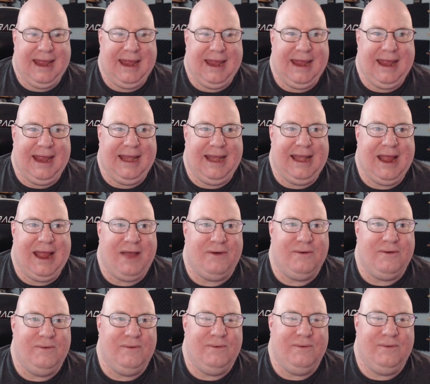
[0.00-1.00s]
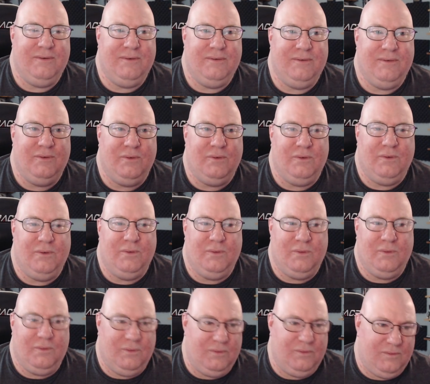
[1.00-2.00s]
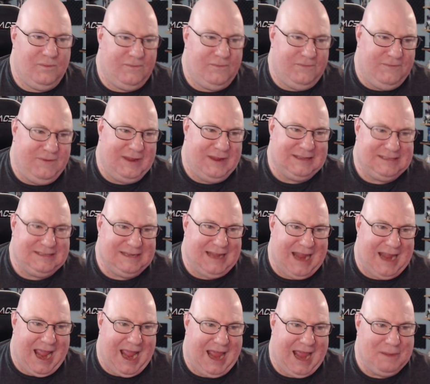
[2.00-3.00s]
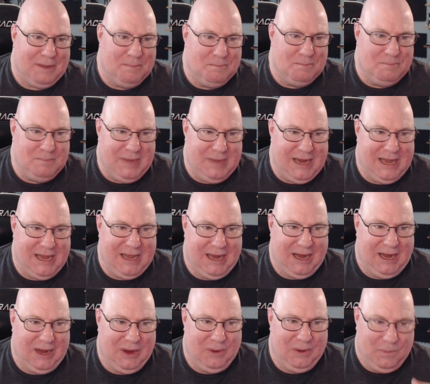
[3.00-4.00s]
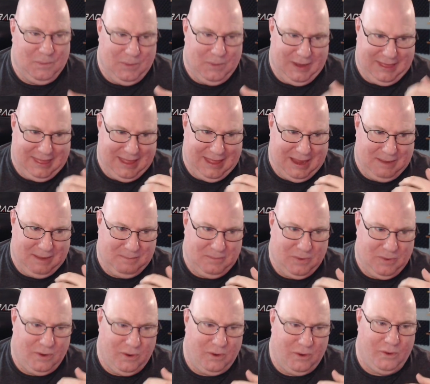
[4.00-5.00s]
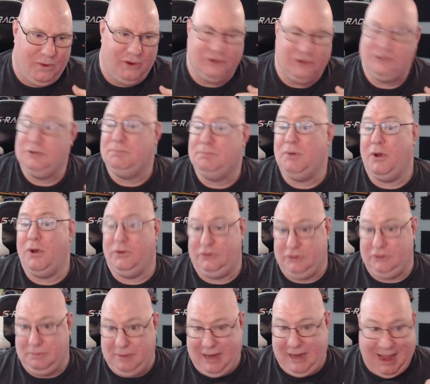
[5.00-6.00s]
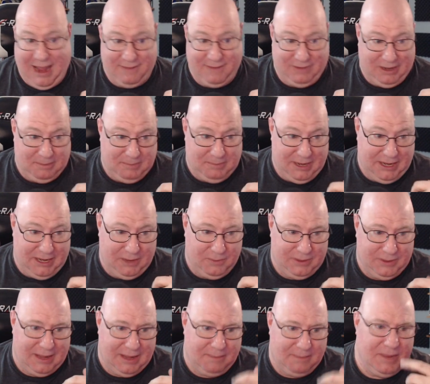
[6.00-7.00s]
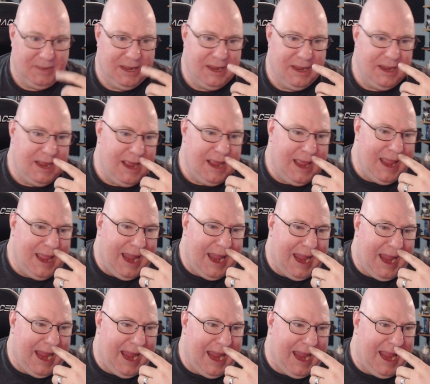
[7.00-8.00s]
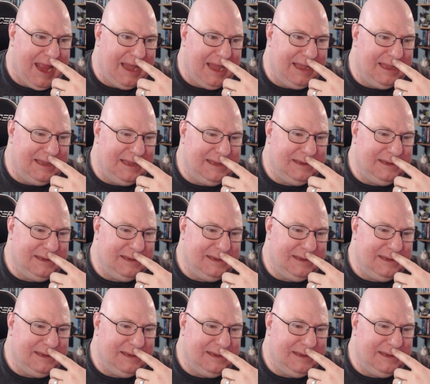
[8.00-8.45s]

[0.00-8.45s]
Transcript: And how Fisk had a meeting with them, or is supposed to be having a meeting with them. And